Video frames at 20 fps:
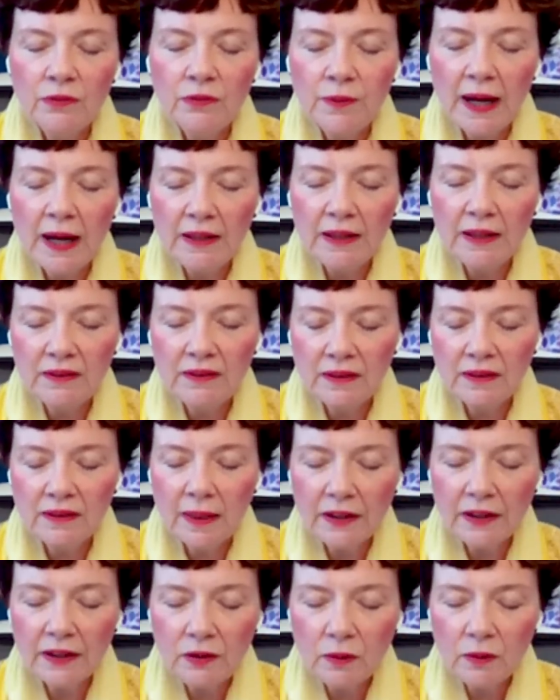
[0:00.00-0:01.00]
when you
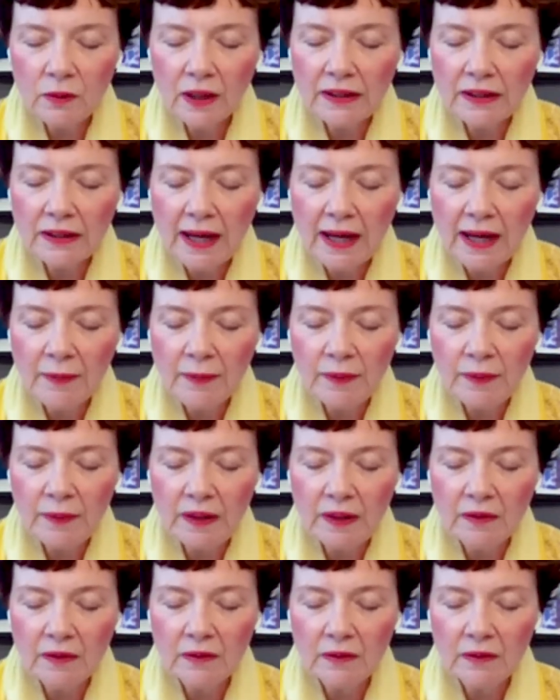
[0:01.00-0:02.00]
find that you
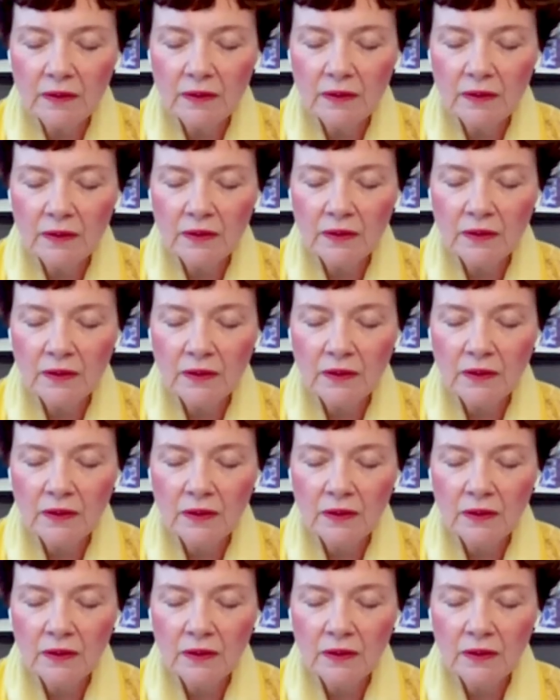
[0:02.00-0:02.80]
are unhappy,